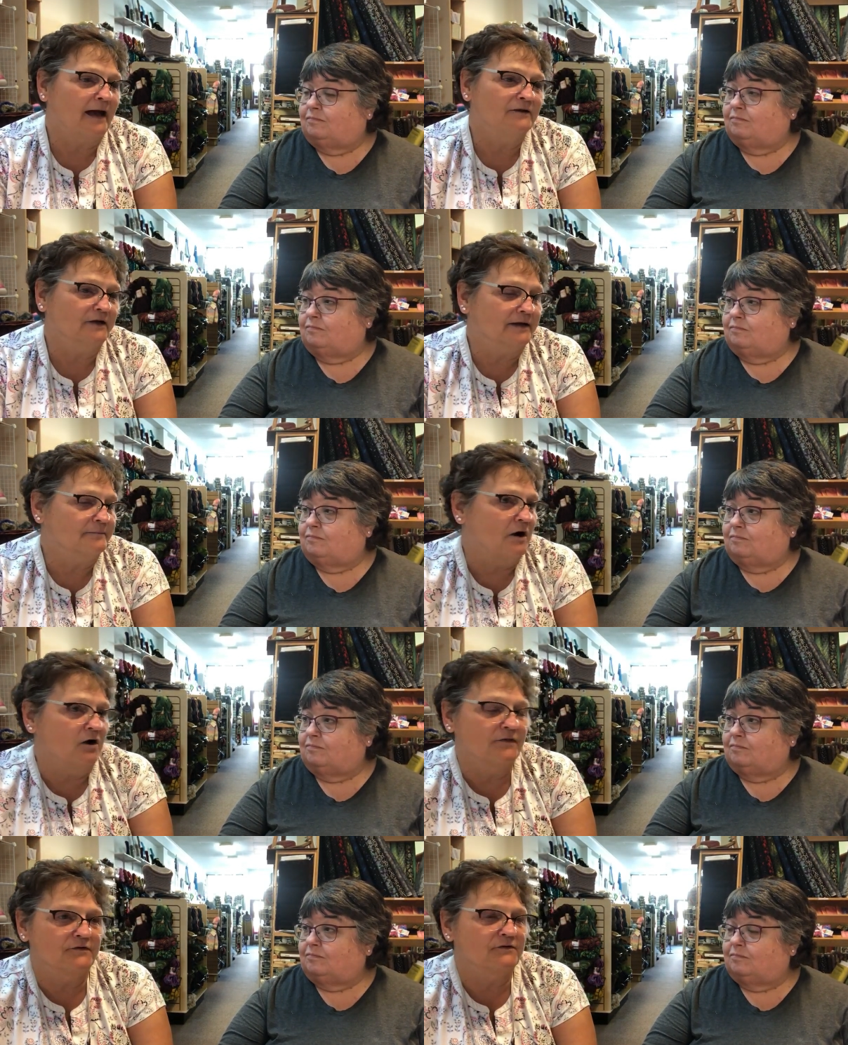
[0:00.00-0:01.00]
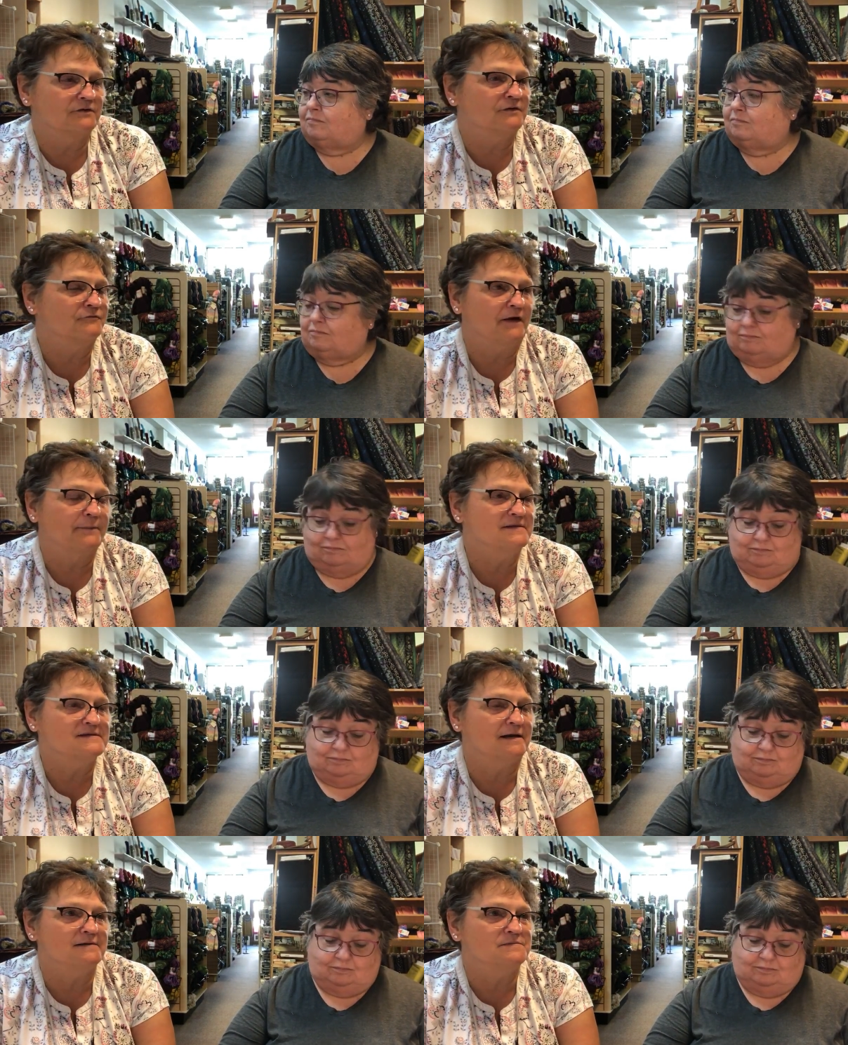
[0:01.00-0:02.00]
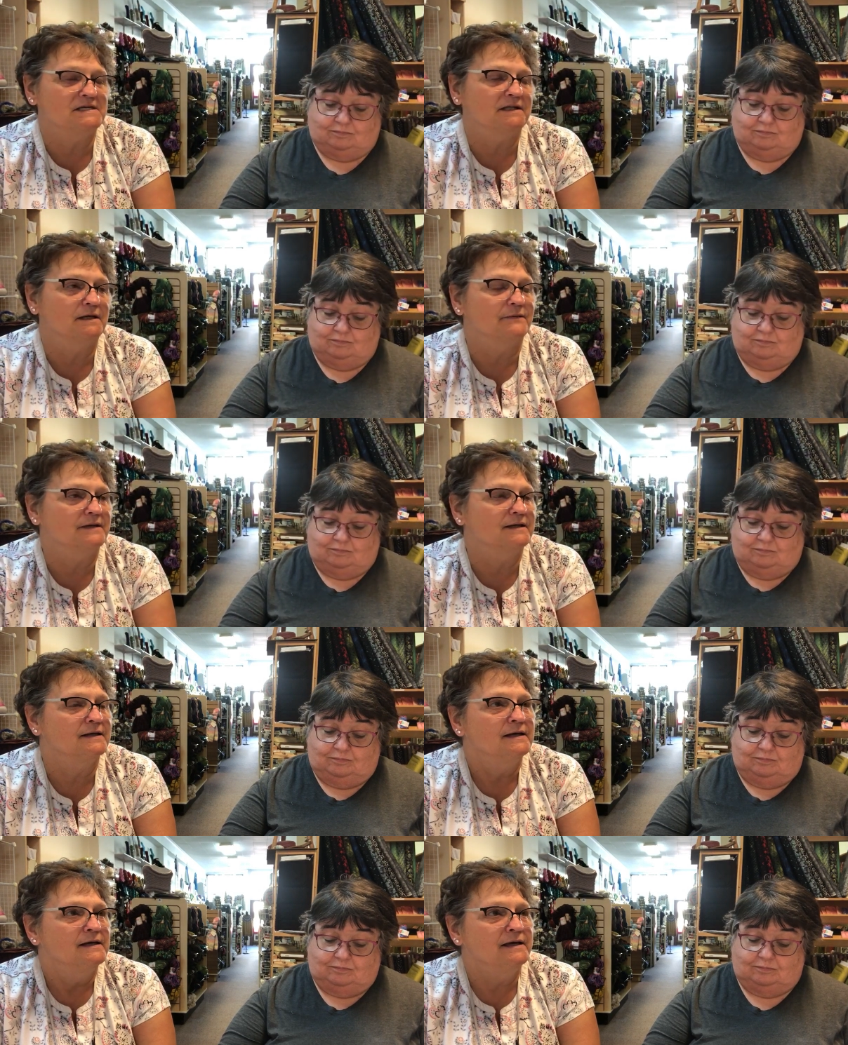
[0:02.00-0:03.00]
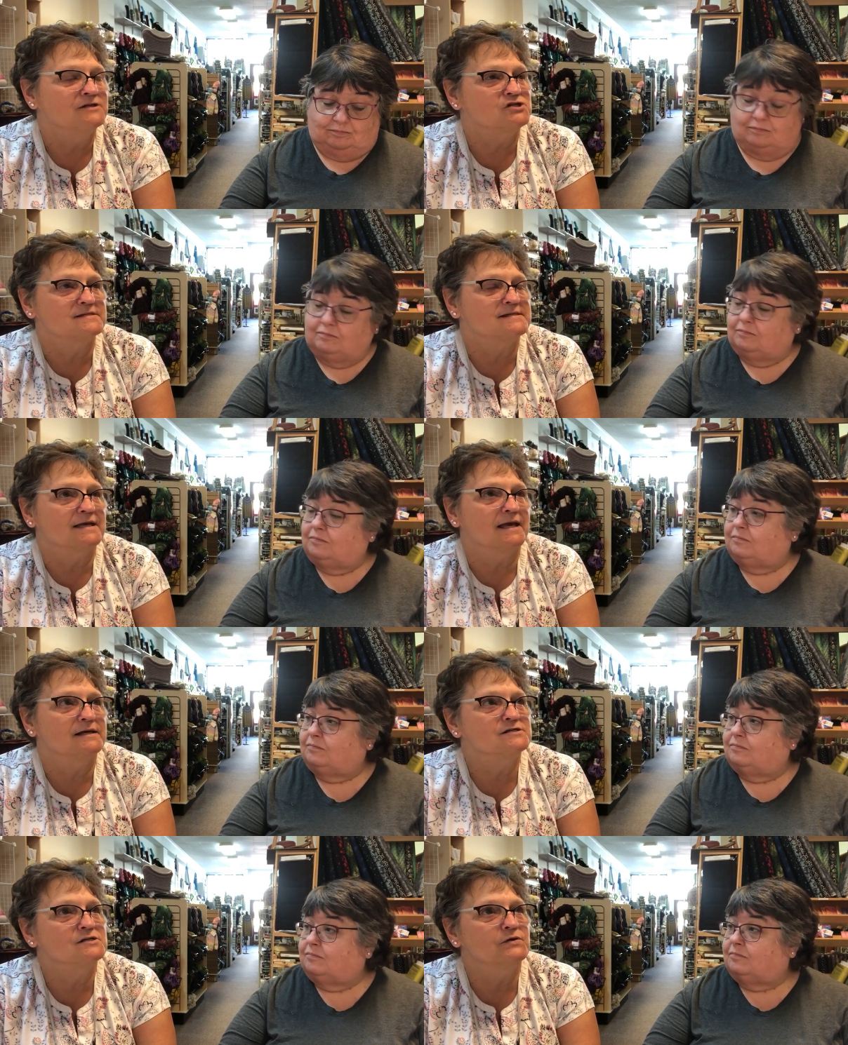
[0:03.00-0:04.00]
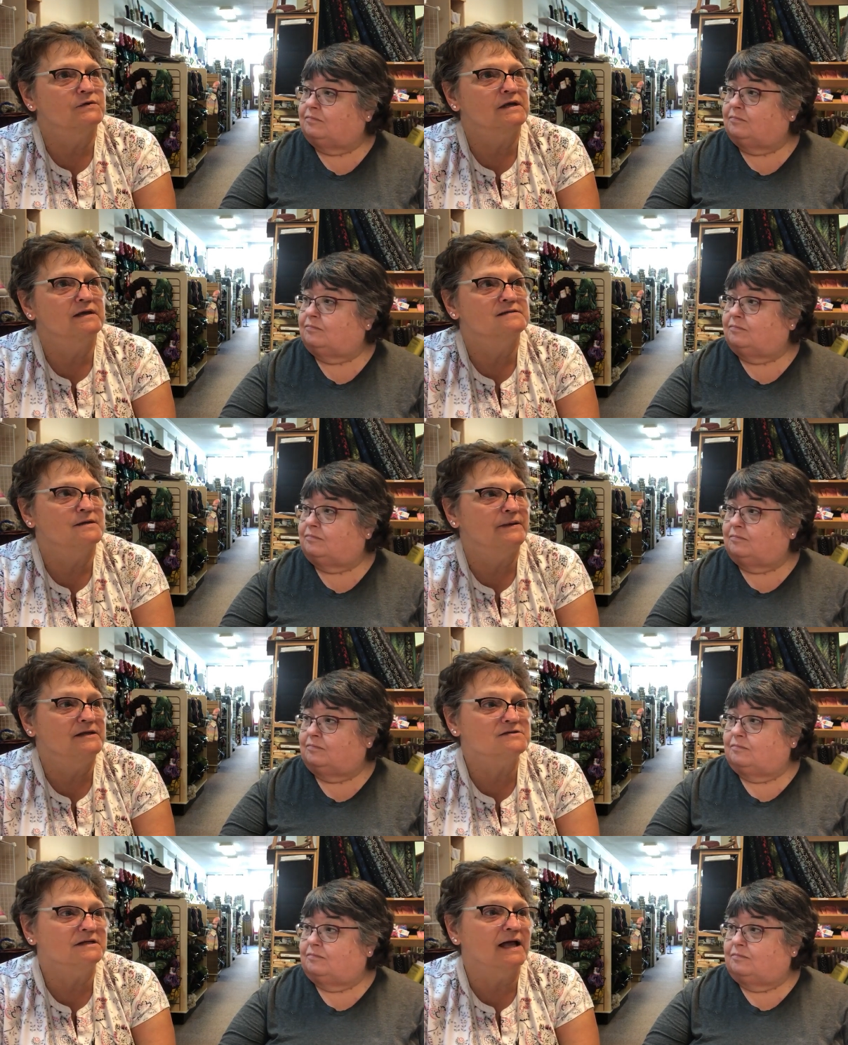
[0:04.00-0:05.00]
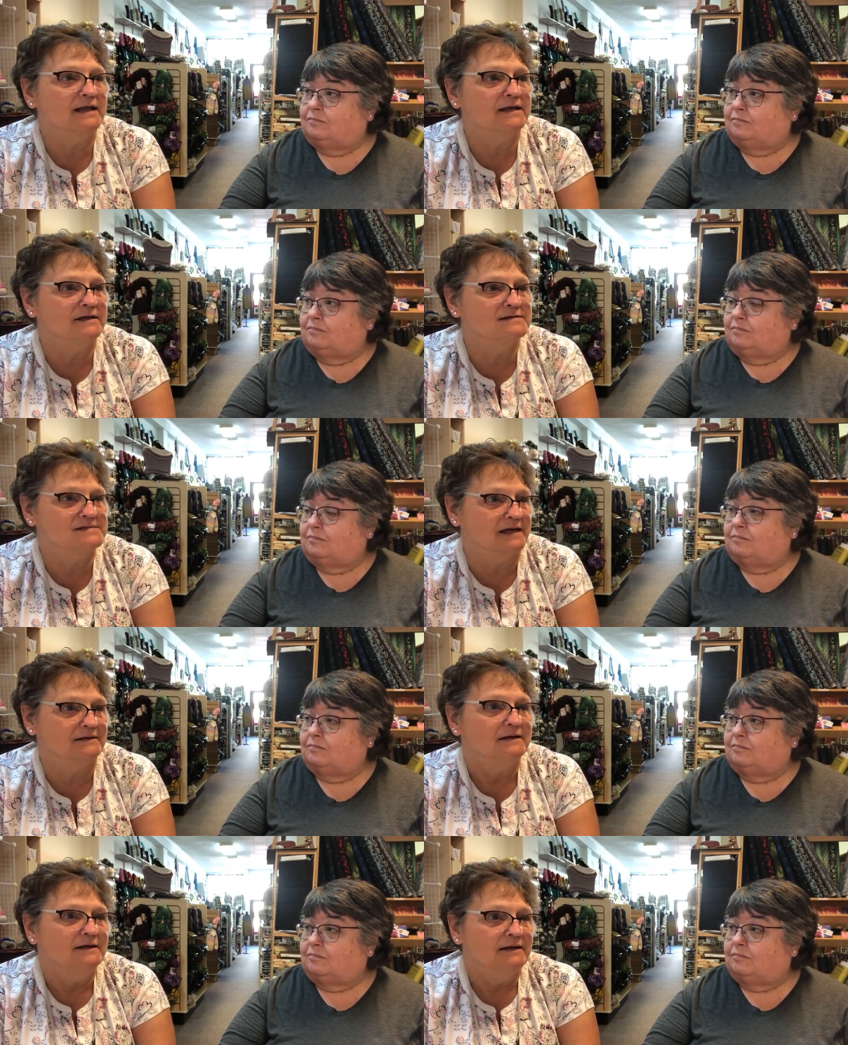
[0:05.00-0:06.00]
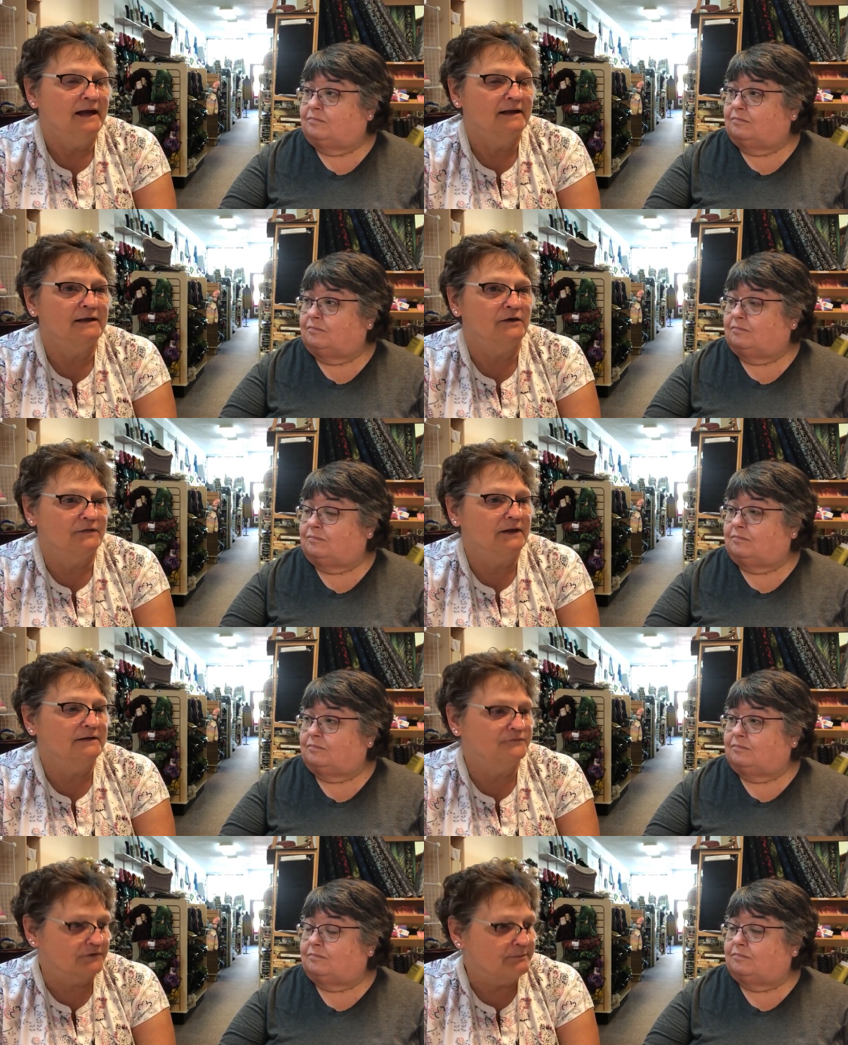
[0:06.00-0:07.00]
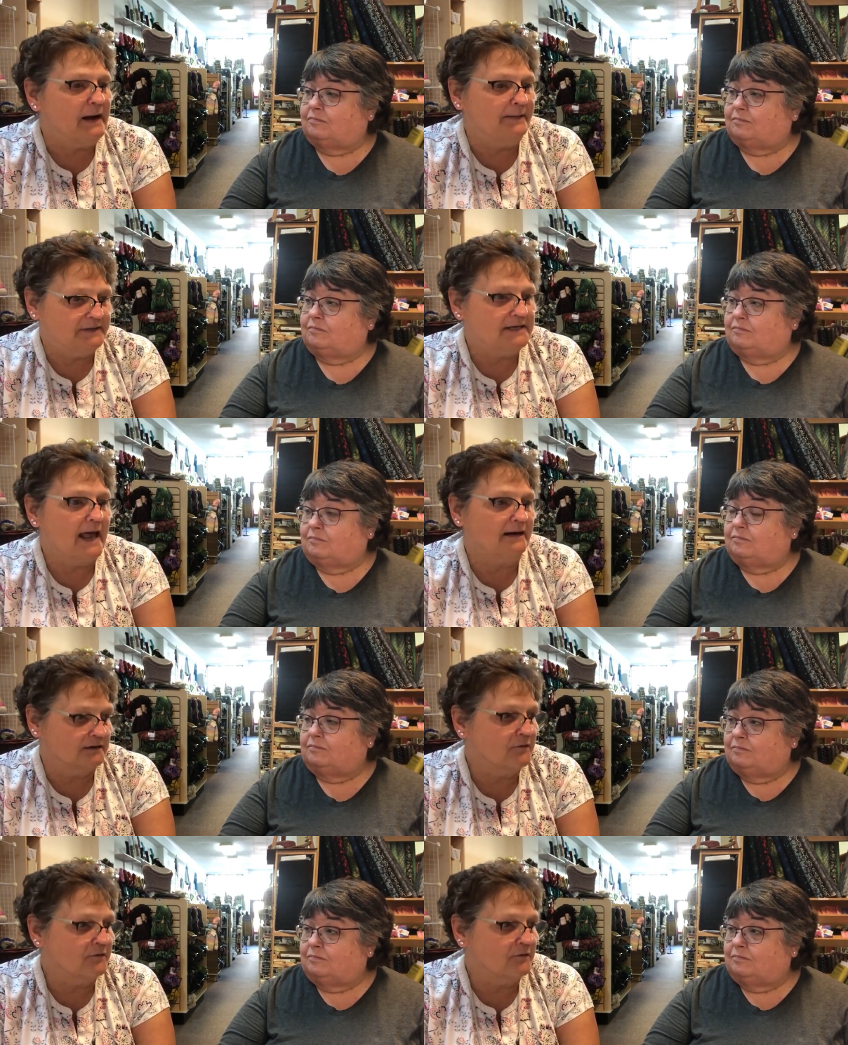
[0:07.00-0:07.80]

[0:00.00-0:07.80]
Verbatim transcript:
Speaker 1: I look at all the families that I'm dealing with and just in getting to know the kids. I mean, there's a lot of kids that, you know, they live with mom and dad